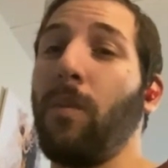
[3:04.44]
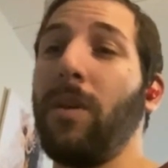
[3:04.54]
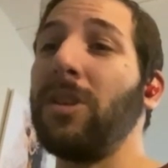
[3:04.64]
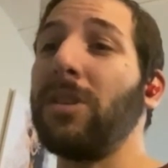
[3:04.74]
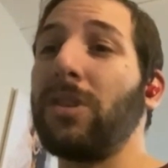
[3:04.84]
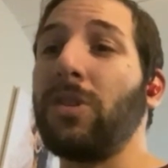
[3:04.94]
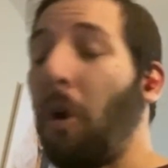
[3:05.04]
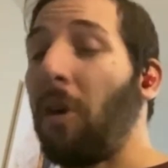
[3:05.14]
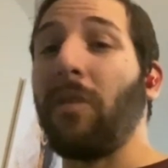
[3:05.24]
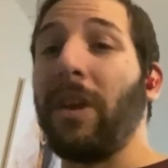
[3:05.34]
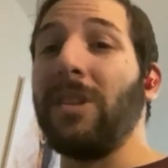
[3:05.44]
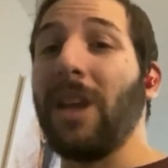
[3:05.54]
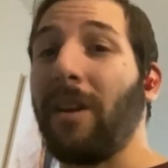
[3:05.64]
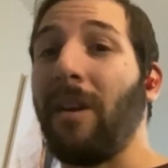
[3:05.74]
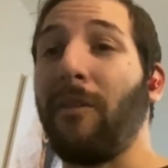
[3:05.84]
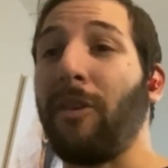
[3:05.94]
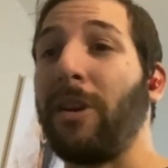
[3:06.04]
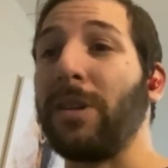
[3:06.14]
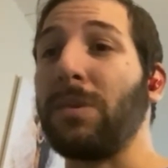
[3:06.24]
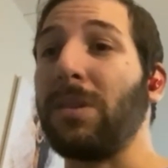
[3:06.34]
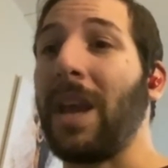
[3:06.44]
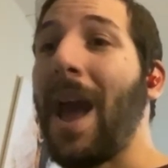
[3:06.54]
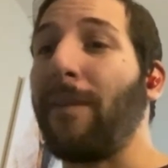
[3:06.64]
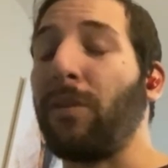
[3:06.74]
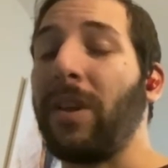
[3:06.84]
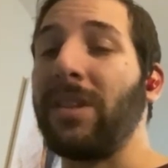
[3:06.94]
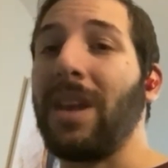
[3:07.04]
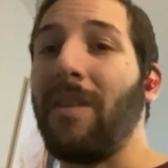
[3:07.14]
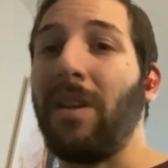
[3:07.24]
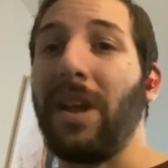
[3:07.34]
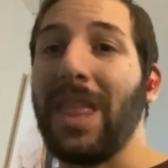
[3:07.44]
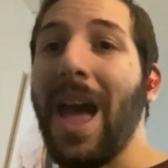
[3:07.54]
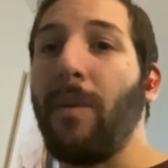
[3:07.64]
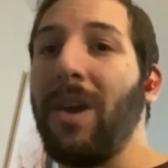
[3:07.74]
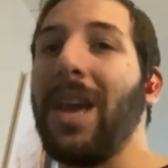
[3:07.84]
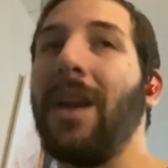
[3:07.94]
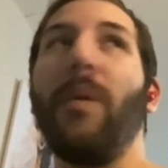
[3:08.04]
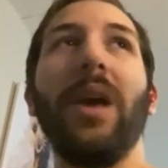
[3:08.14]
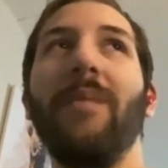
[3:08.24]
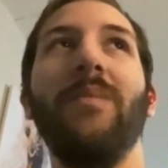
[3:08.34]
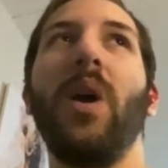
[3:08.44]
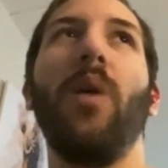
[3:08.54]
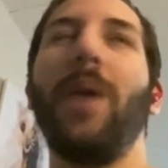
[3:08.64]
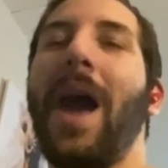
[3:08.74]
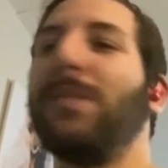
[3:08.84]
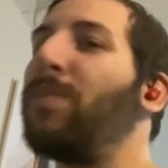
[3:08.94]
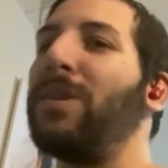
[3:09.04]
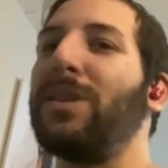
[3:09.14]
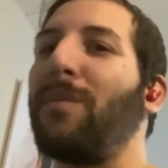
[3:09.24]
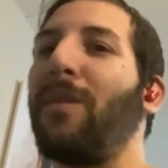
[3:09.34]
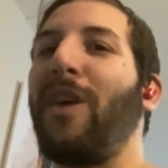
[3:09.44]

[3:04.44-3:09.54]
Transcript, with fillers: can we just start like decorating for Christmas like after Thanksgiving like that weekend? I'm like, nope, it has to be December